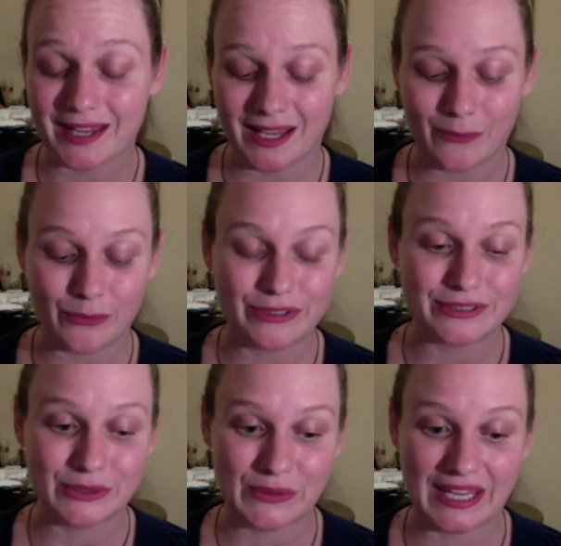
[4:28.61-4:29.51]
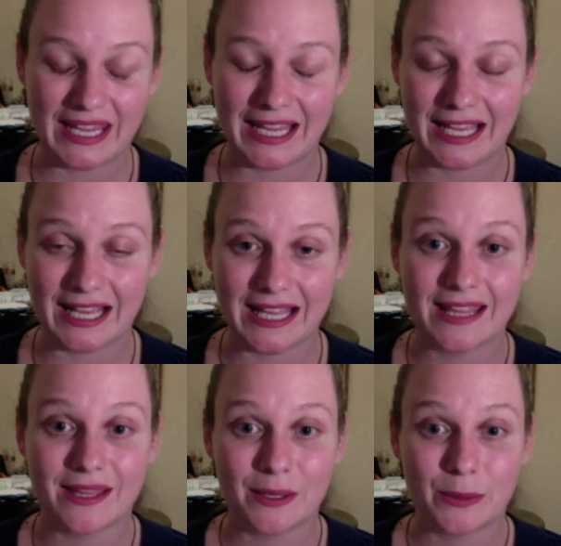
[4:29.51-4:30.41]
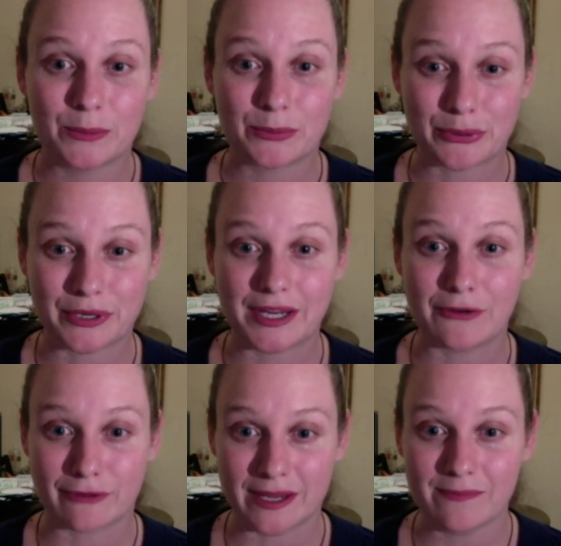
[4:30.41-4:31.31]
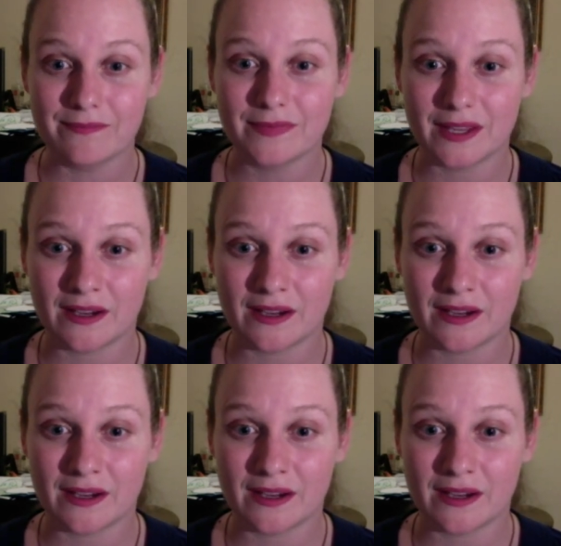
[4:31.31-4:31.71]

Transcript: It was looking pretty grim.